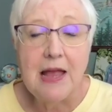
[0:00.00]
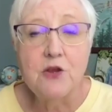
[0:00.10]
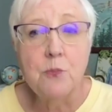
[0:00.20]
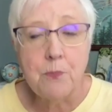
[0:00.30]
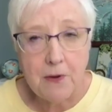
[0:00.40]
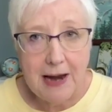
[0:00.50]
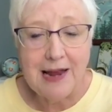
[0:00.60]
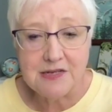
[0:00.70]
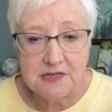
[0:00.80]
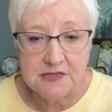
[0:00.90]
and you
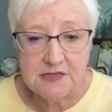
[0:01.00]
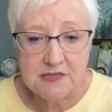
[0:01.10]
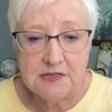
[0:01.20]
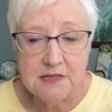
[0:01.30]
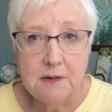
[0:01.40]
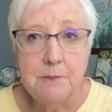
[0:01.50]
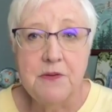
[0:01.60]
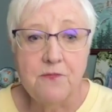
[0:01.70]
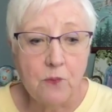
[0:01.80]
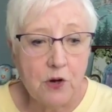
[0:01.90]
practice
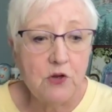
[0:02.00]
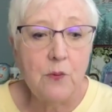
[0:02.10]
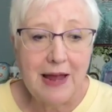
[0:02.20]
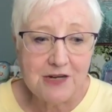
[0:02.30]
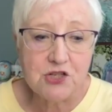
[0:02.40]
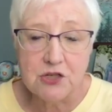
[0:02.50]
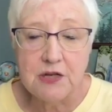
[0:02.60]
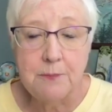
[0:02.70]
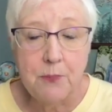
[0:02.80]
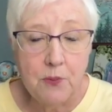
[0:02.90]
before you
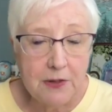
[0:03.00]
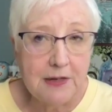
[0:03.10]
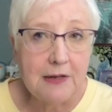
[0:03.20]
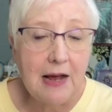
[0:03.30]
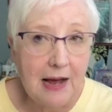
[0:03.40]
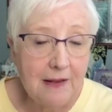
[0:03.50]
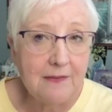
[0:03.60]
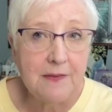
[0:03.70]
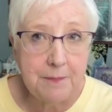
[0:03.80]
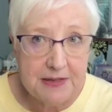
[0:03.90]
actually put it
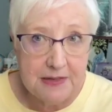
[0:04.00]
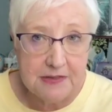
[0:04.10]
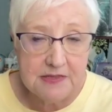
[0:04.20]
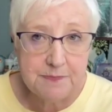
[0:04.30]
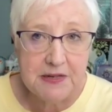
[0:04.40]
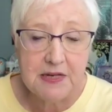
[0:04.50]
on the piece.